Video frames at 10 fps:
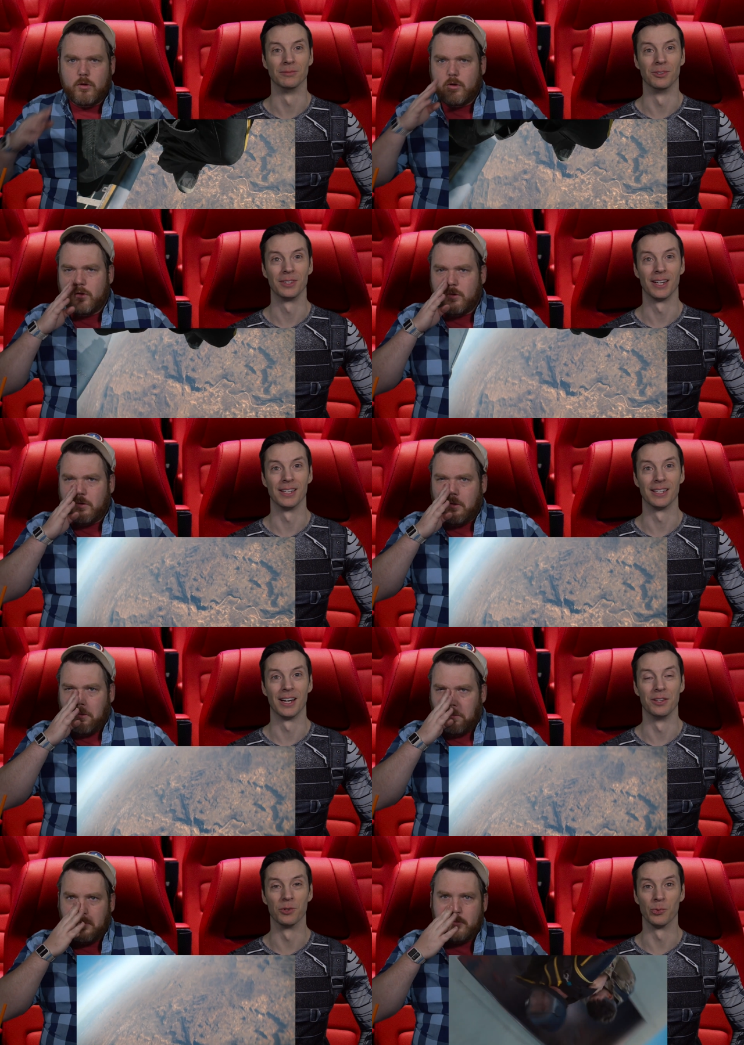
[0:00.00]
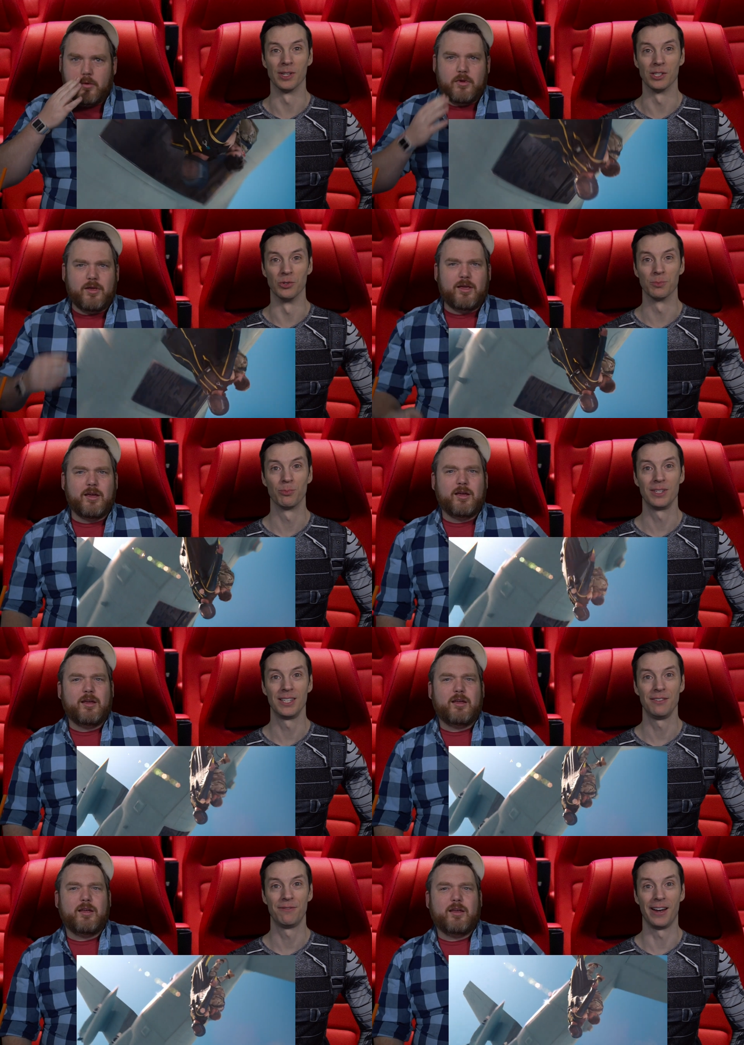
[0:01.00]
Speaker 1: Those guys got in those wingsuits
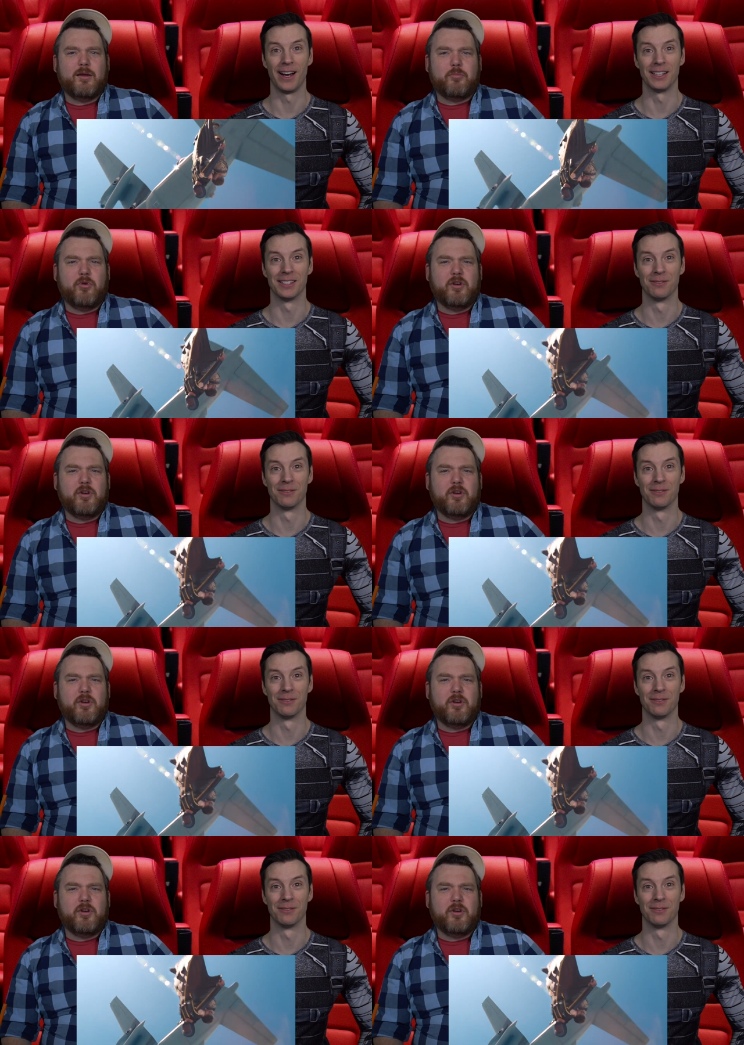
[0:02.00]
pretty fast.